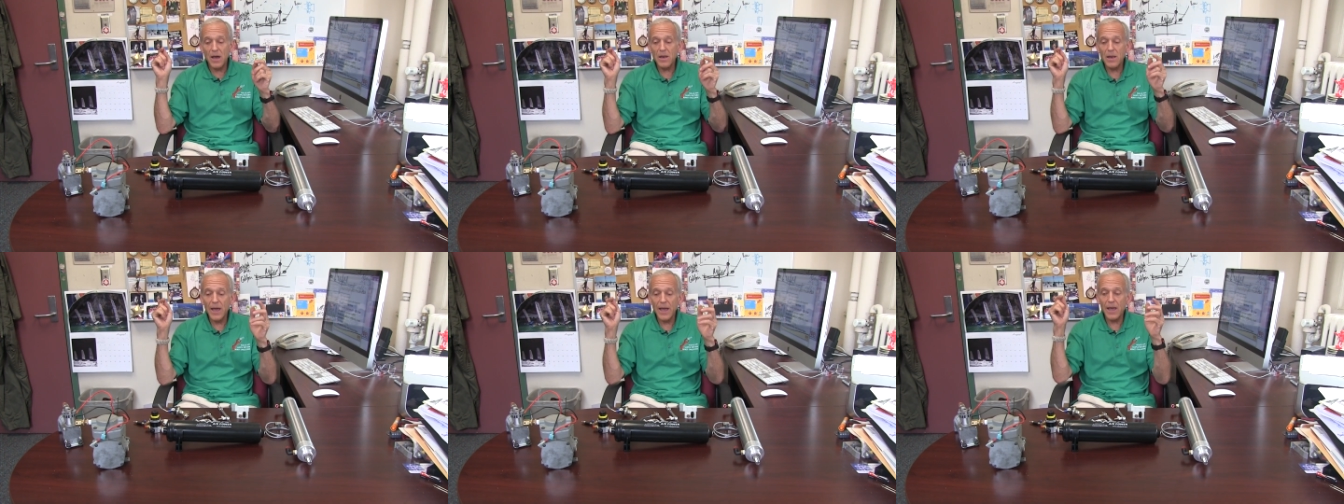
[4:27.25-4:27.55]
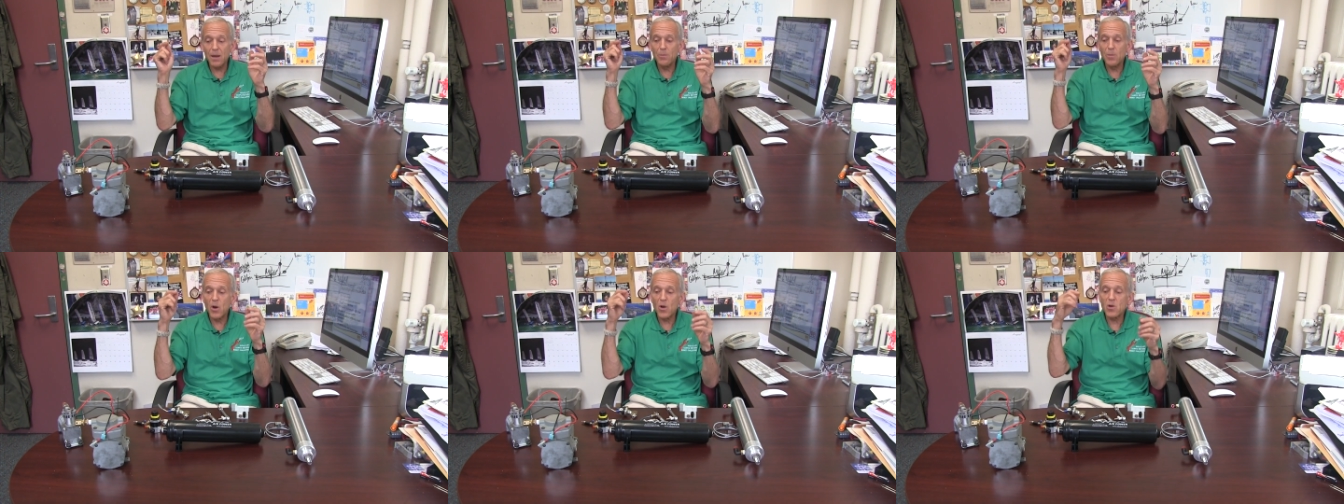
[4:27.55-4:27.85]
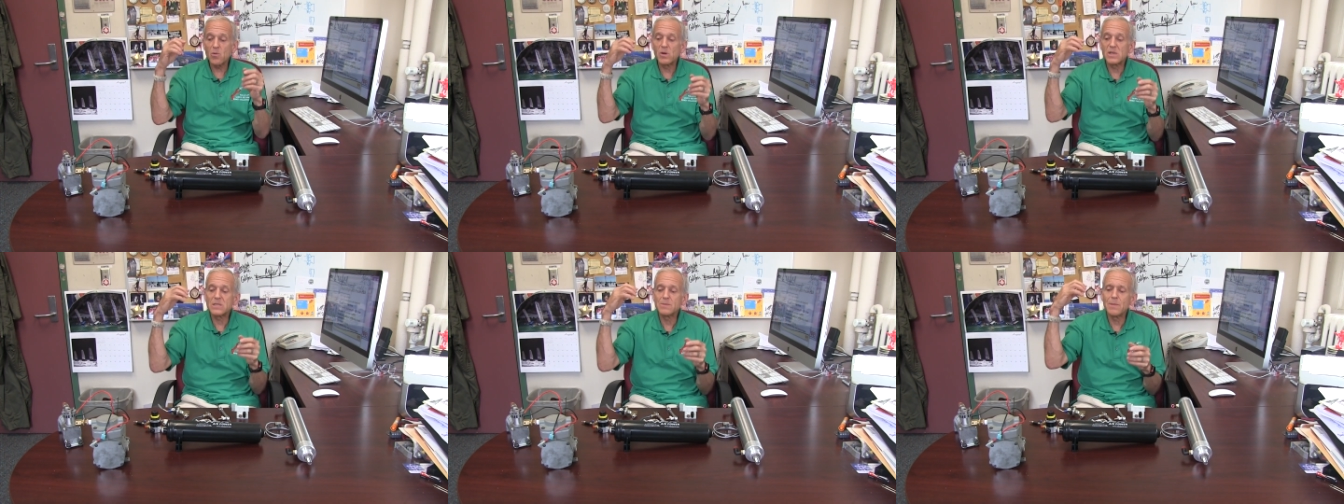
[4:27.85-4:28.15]
unlike a
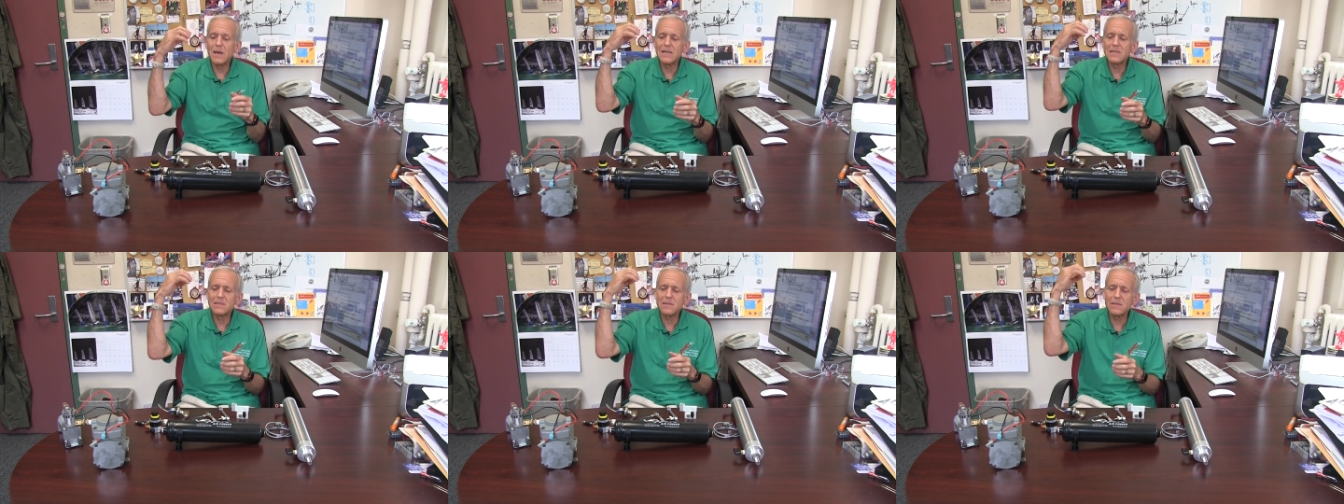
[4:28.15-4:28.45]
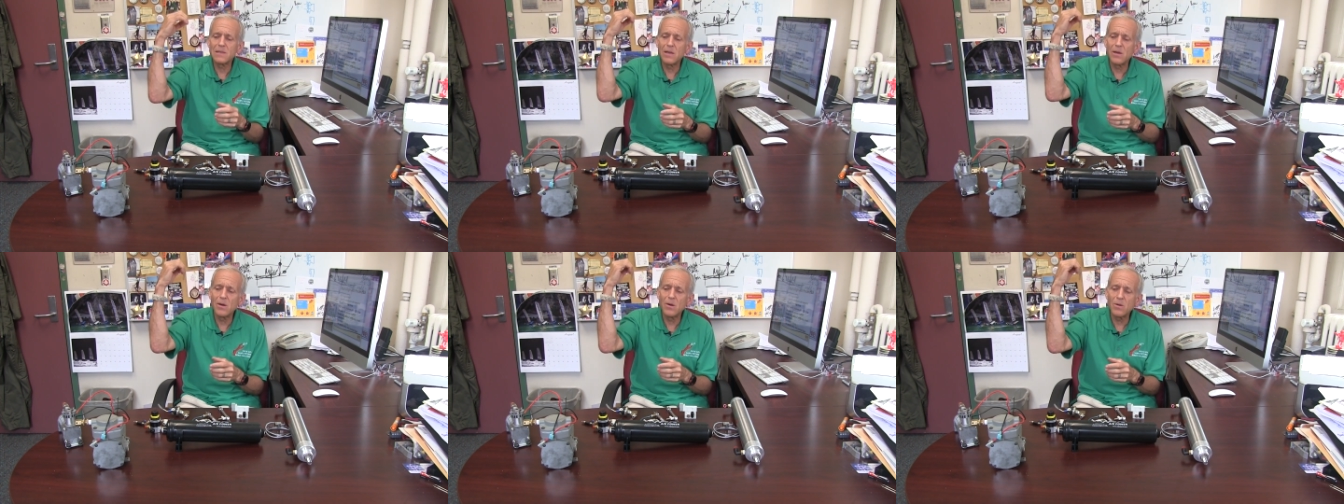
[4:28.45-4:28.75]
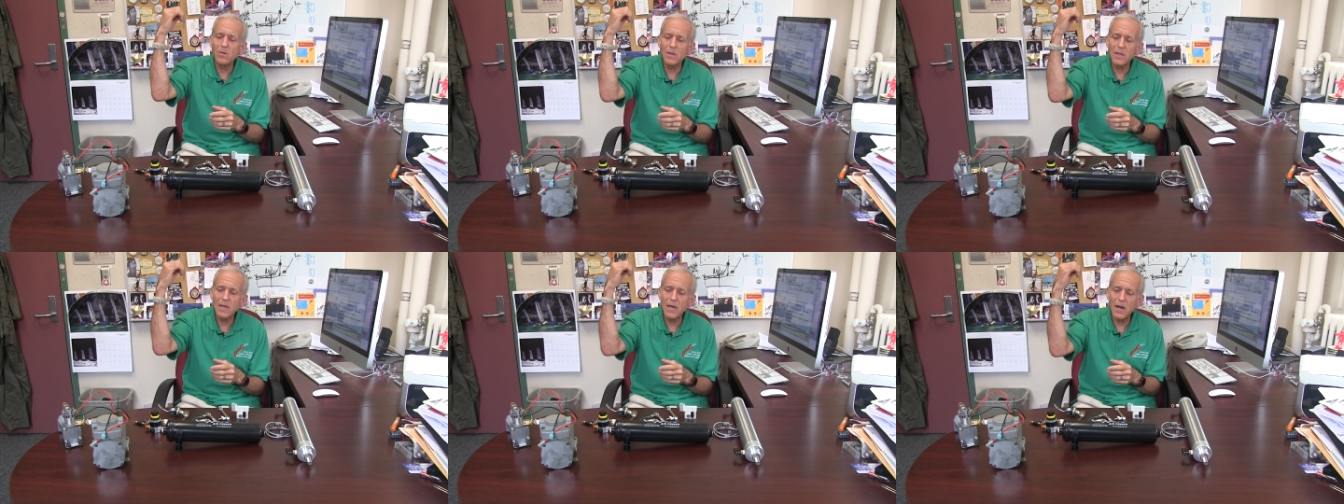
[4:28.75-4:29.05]
motor, which may
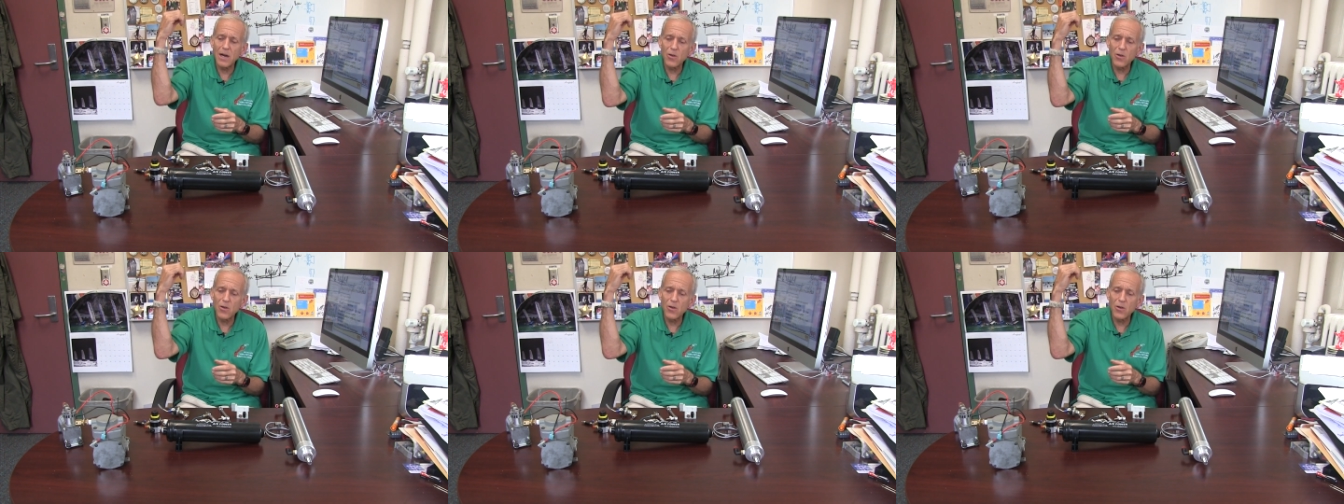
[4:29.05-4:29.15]
slowly